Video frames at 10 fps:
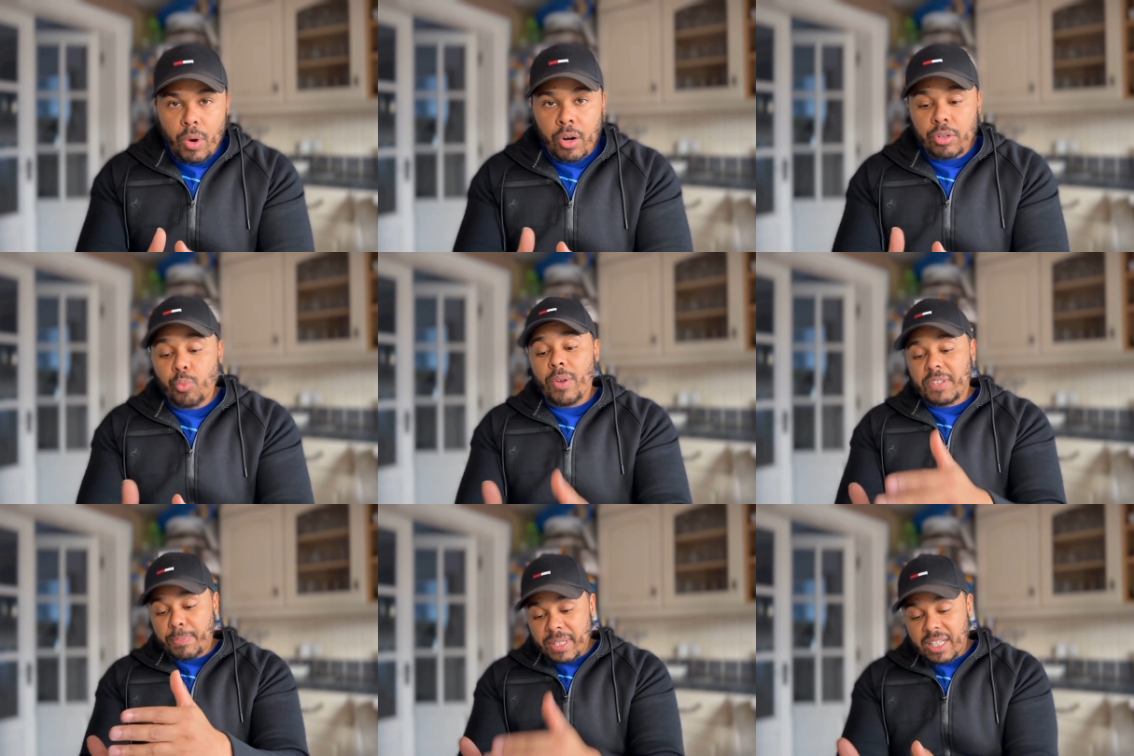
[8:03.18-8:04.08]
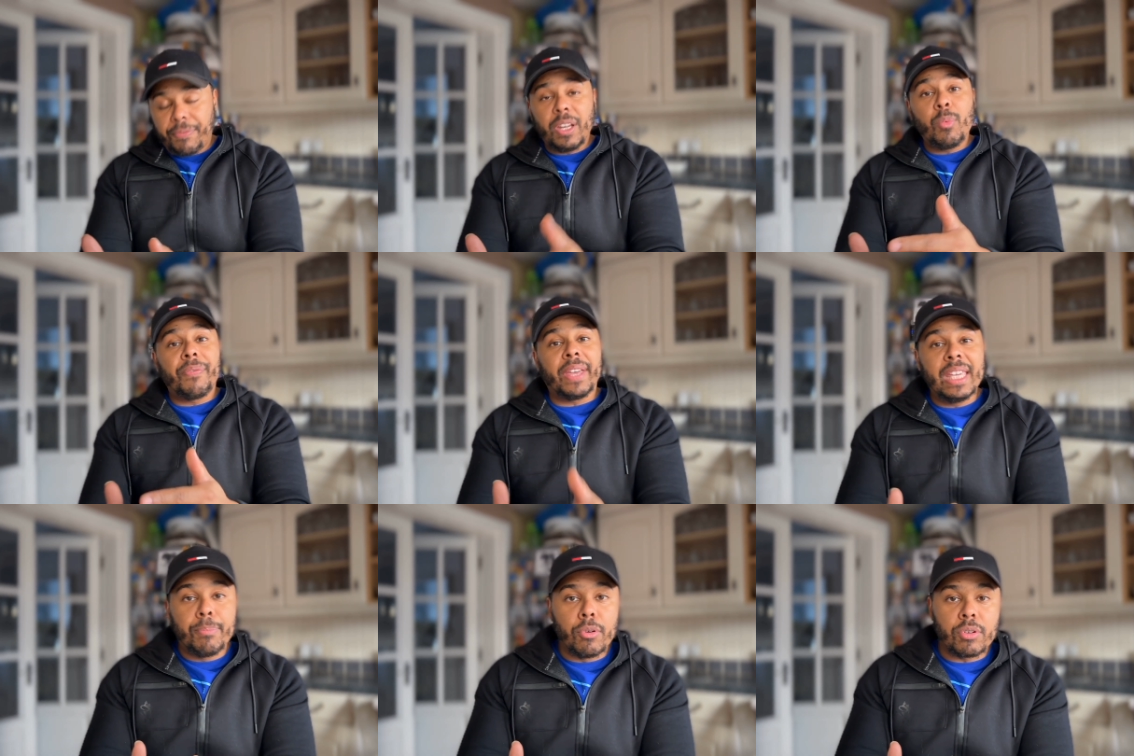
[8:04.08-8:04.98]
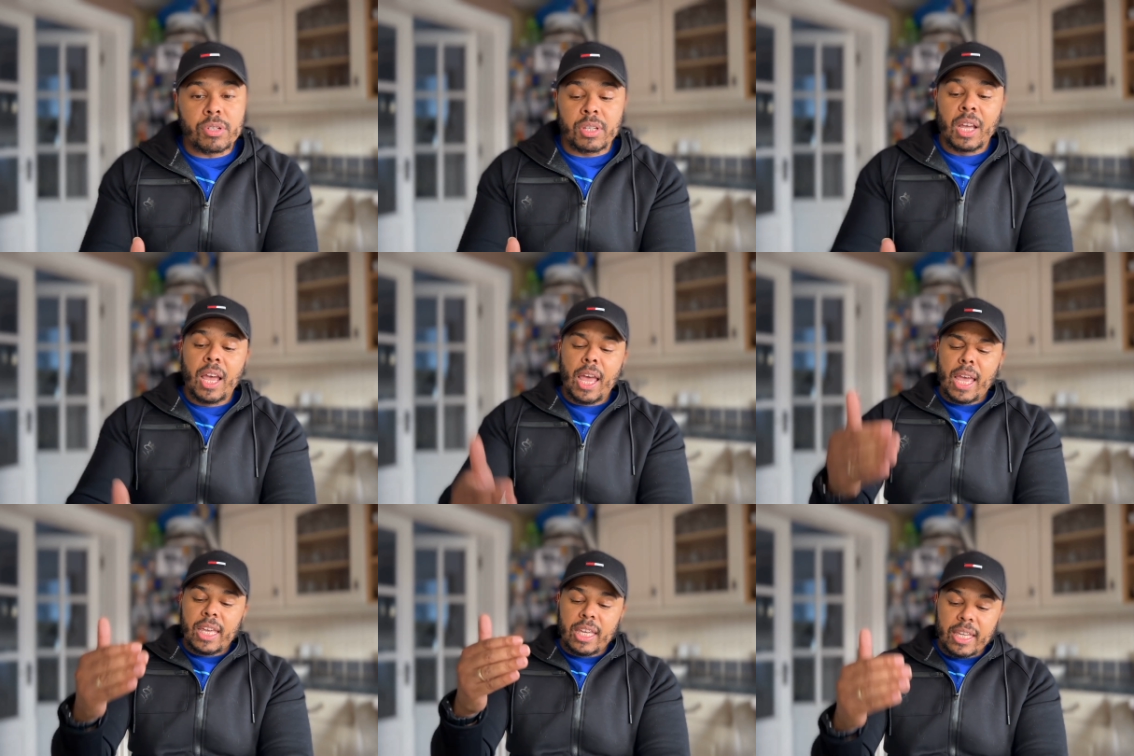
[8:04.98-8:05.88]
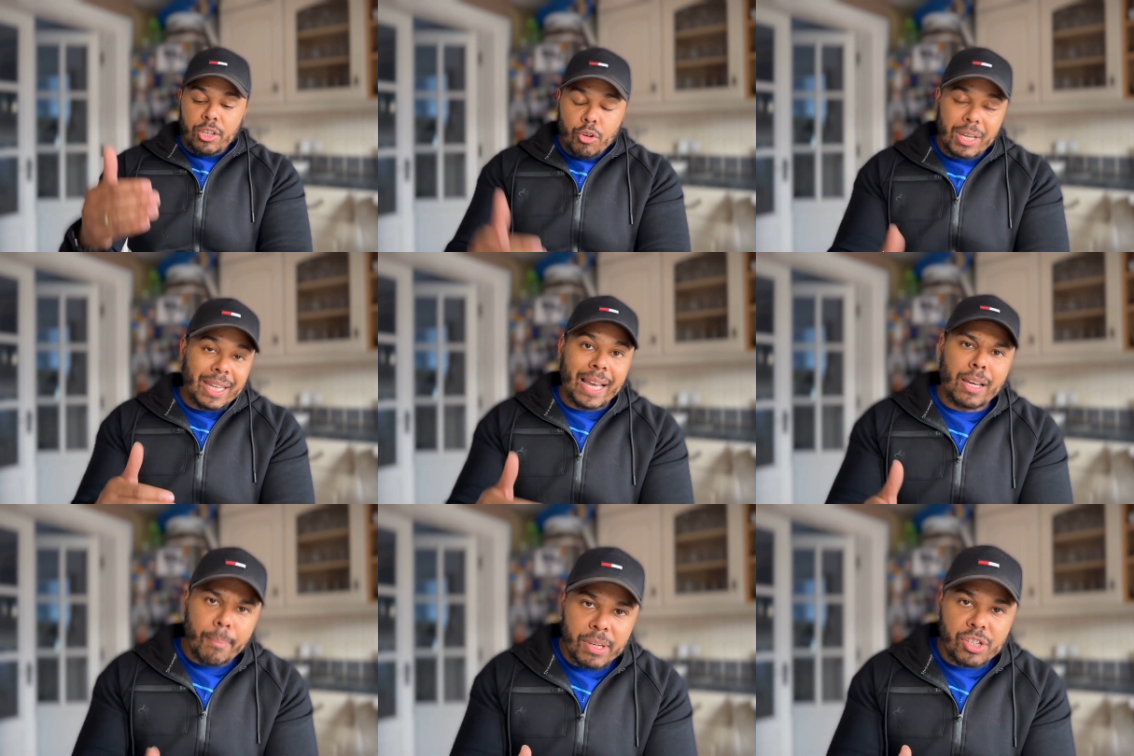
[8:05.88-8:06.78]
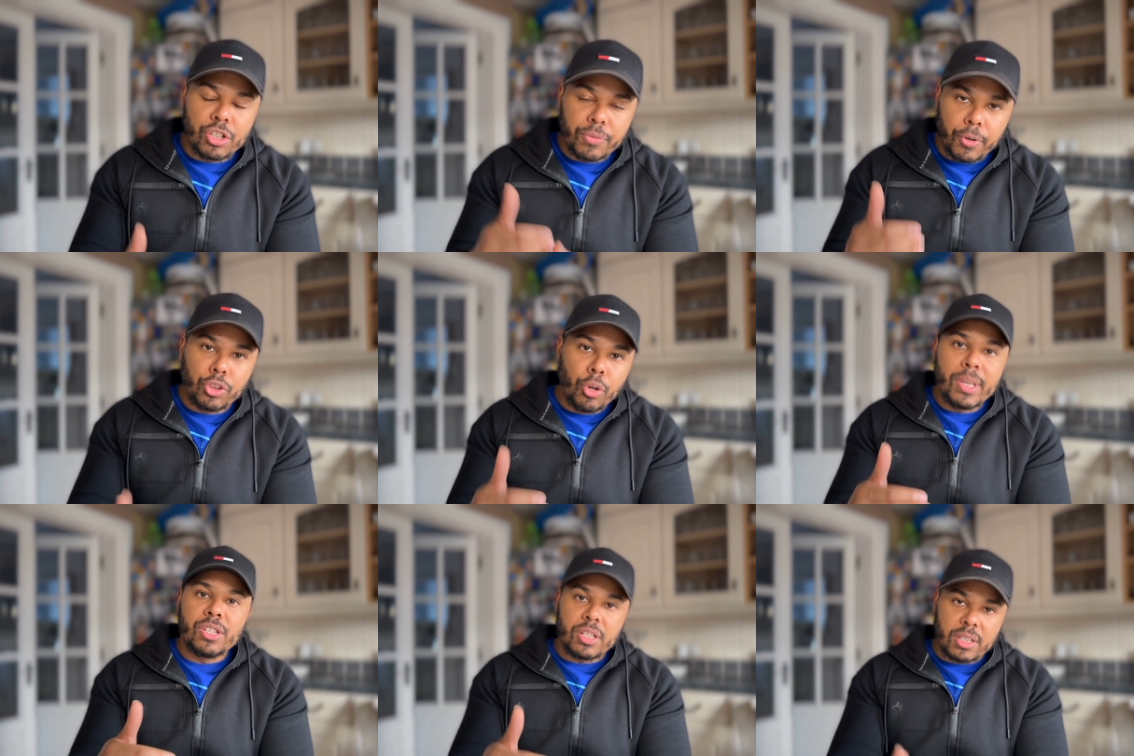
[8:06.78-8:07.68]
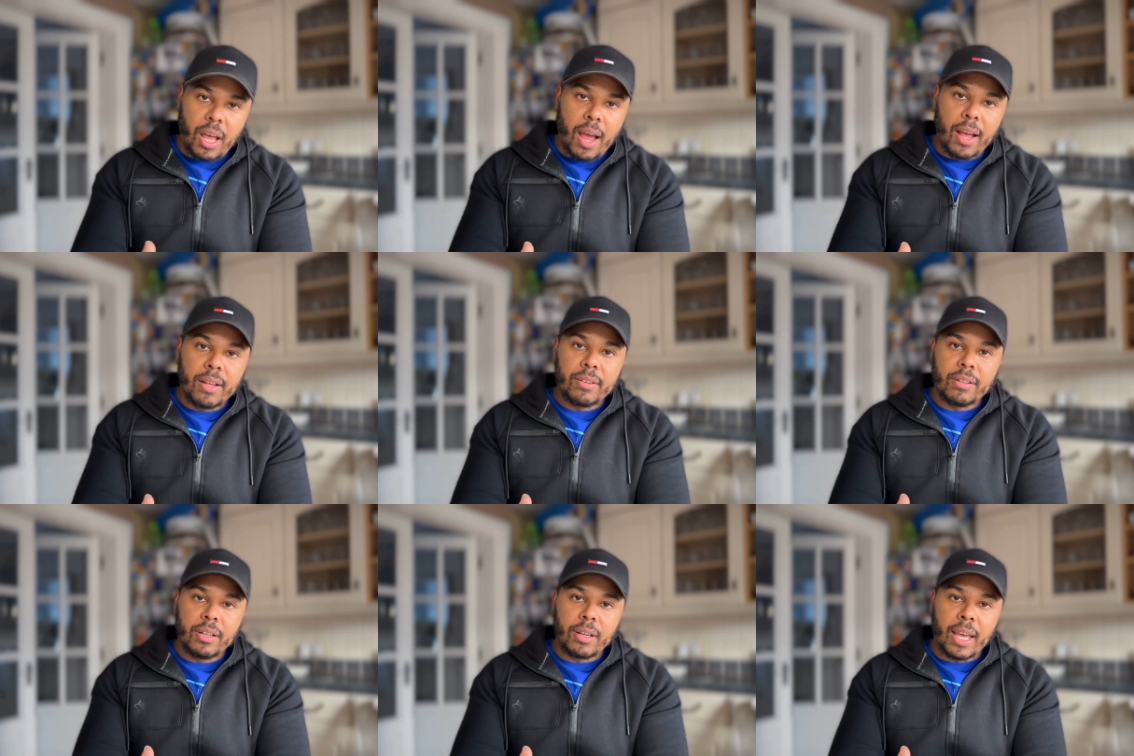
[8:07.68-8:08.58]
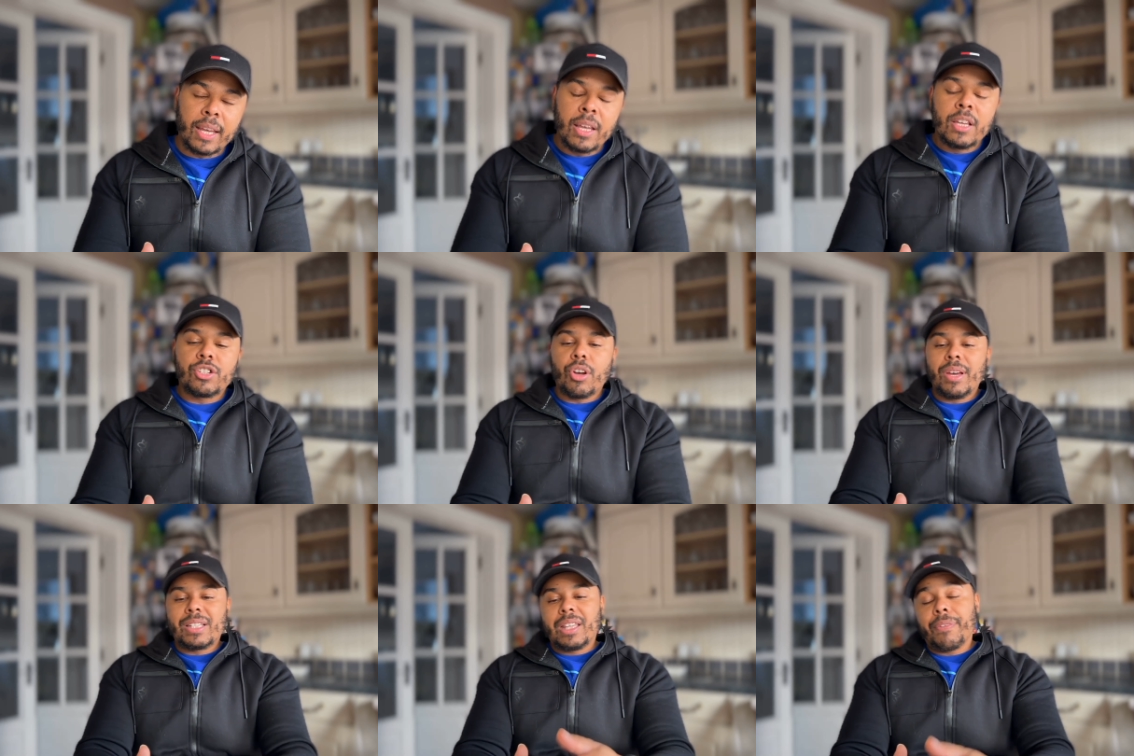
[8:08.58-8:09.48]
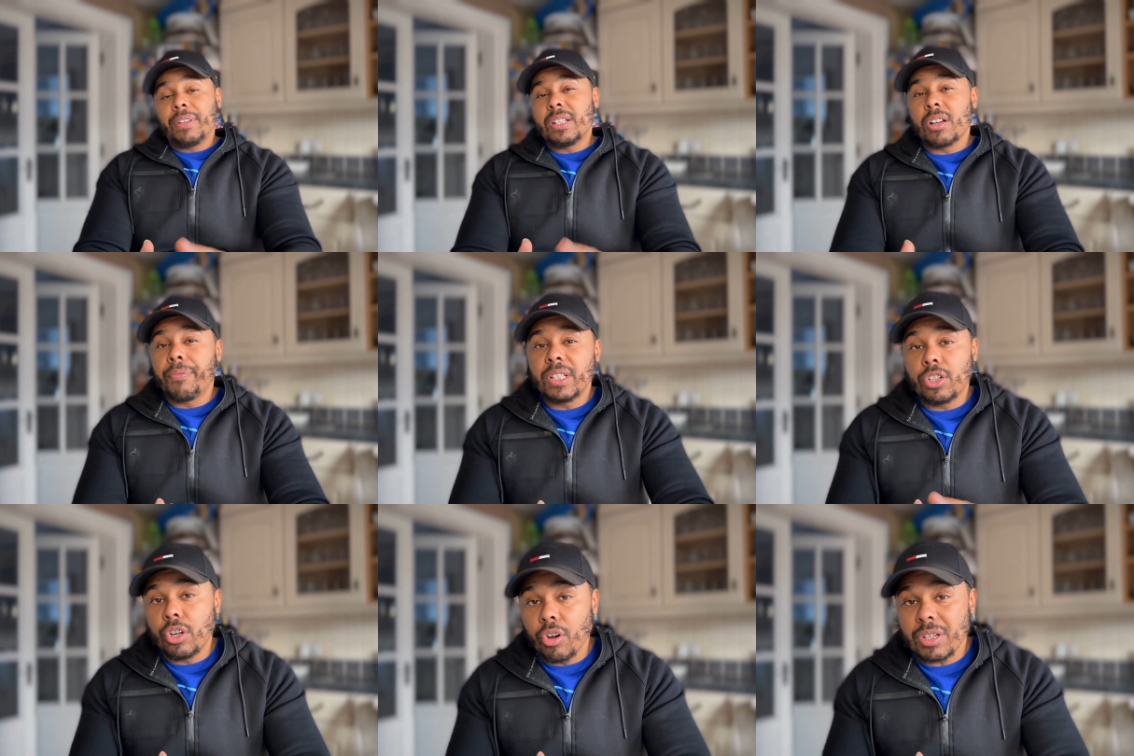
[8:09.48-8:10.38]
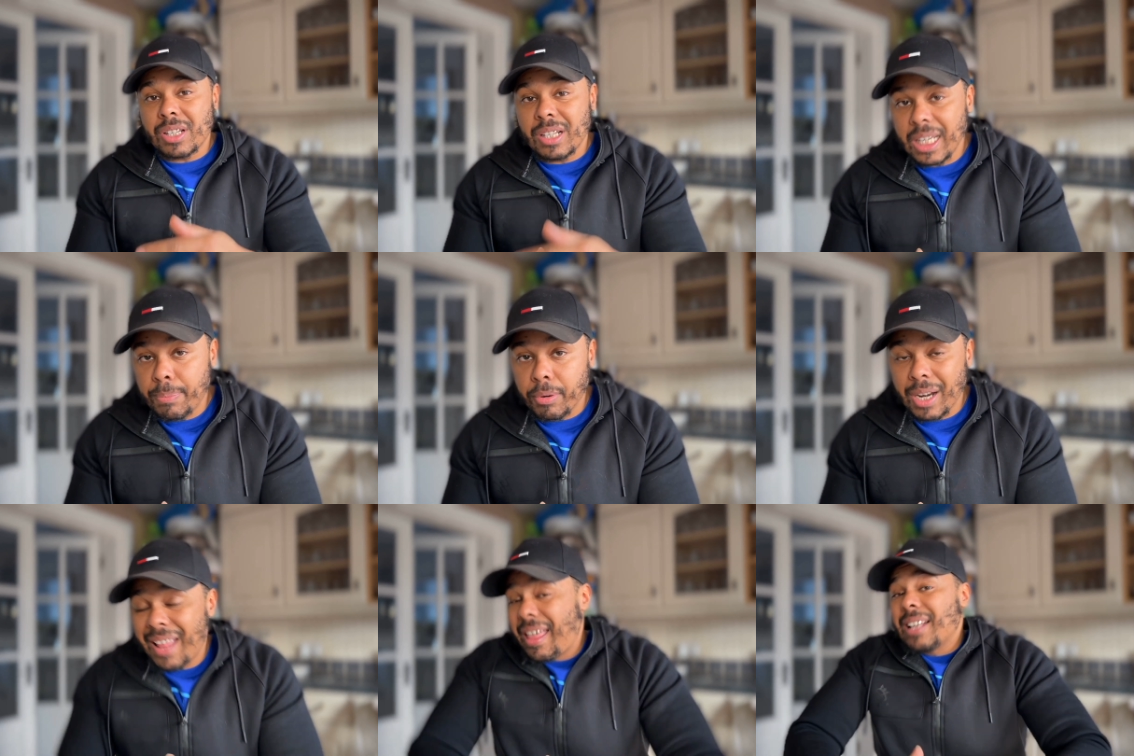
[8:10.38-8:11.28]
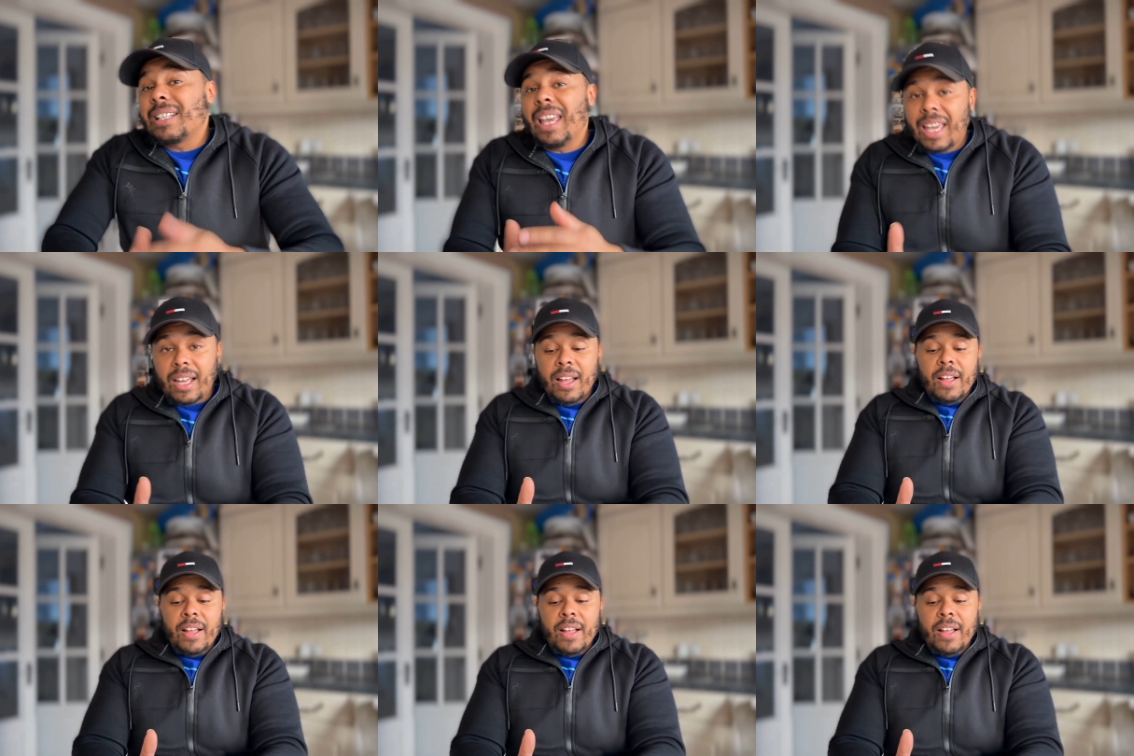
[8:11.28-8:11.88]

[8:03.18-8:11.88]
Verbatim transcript: world, with specifically with ebooks, you can get commissions for doing just that. Okay, so it's definitely something to not sleep on, and that's it.